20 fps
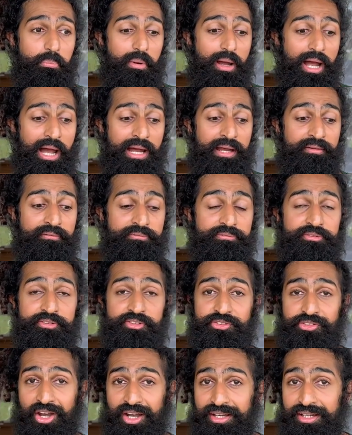I have
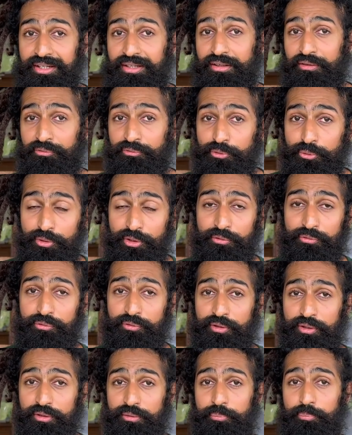studied a few
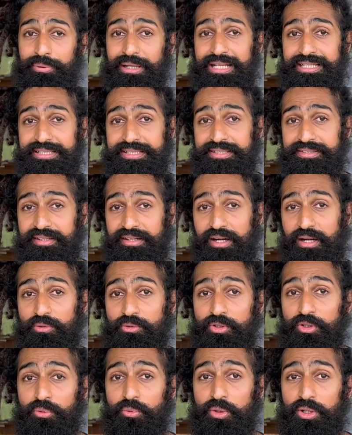different places
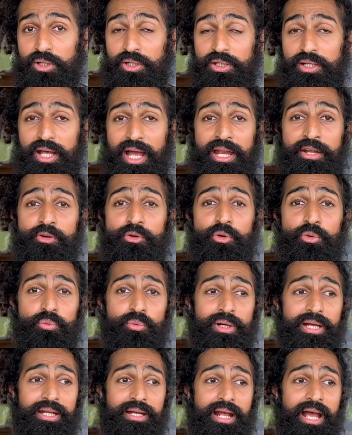around the world, and
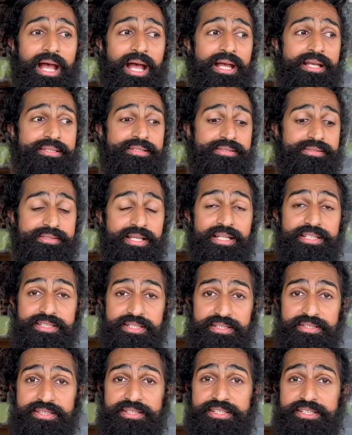nowhere has such
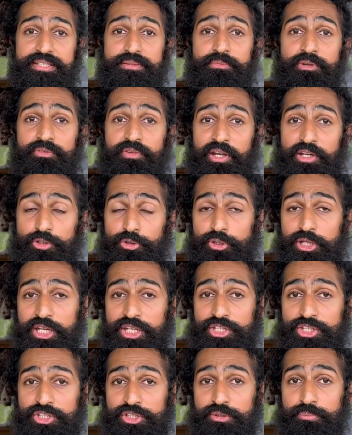a system of
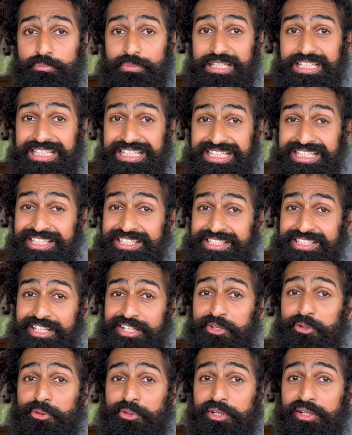education been
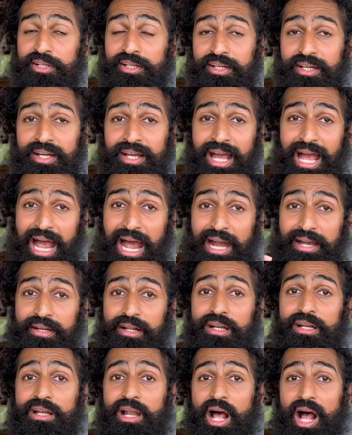instituted at
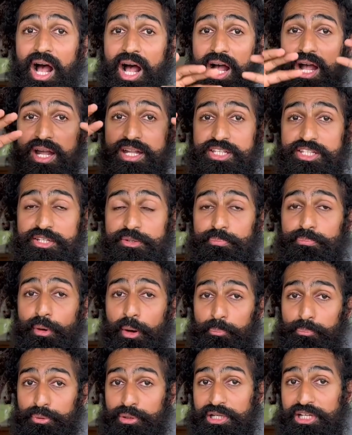a large
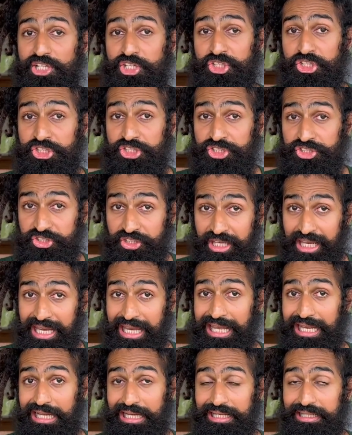population
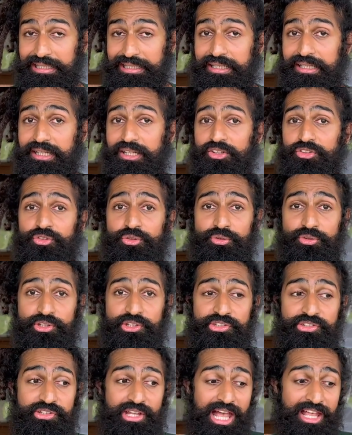scale. So
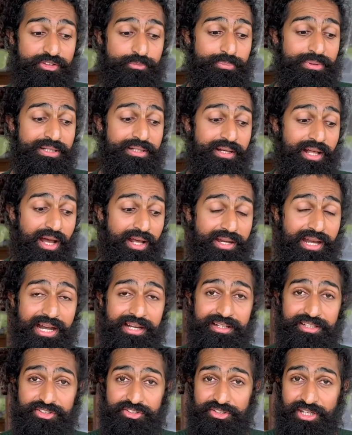this has been done
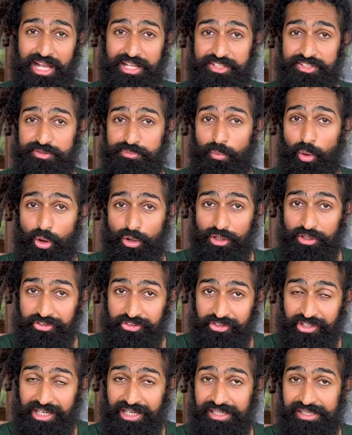at smaller
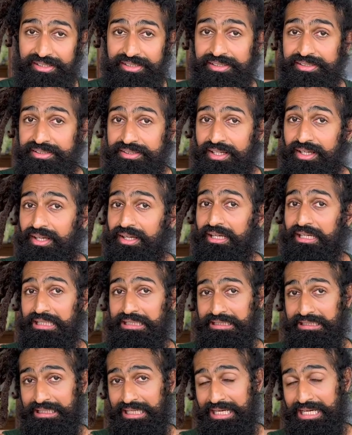scales
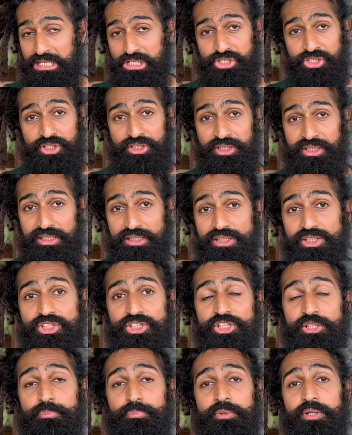in ancient
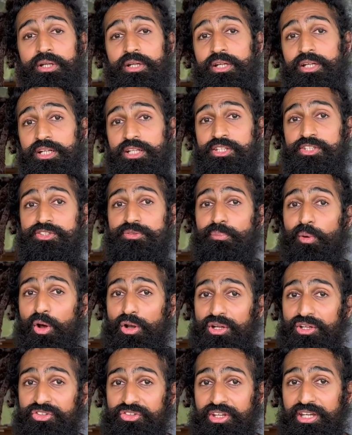Egypt, in
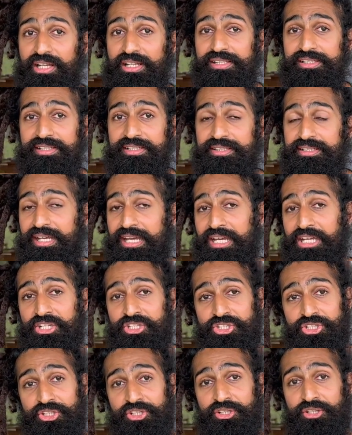smaller scales in
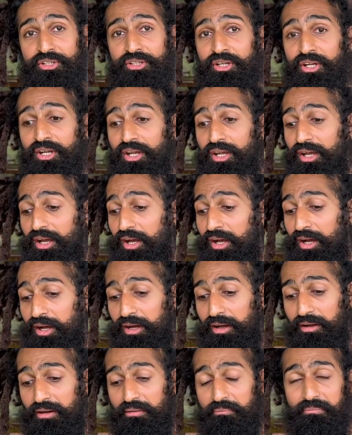ancient
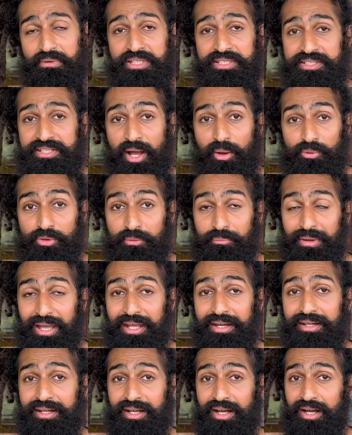in South
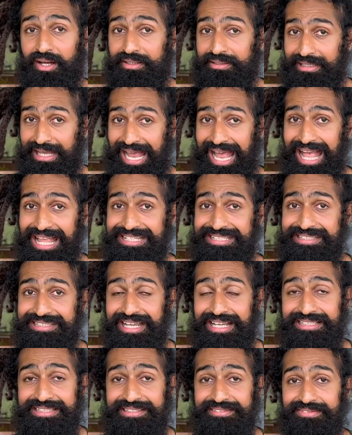America, in the
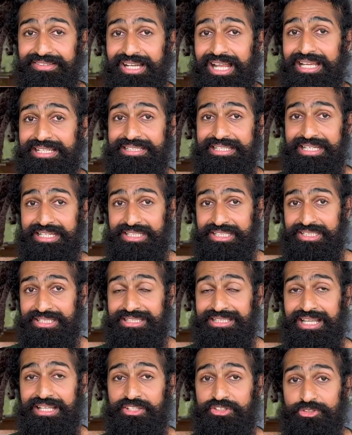Aztec
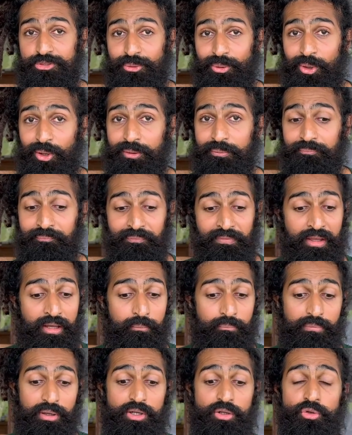civilizations, and so on.
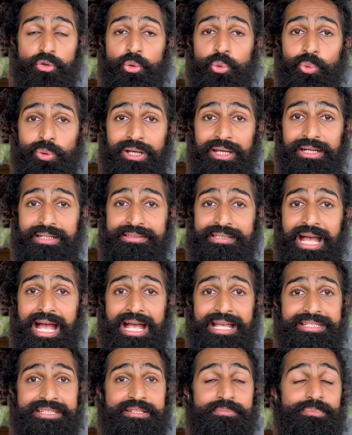But nowhere
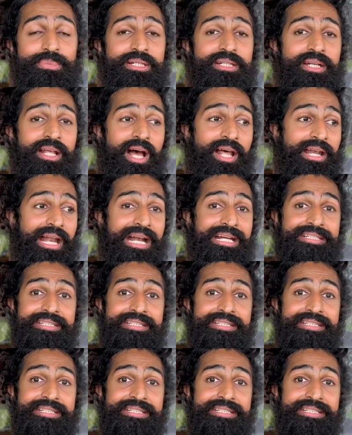has it been done at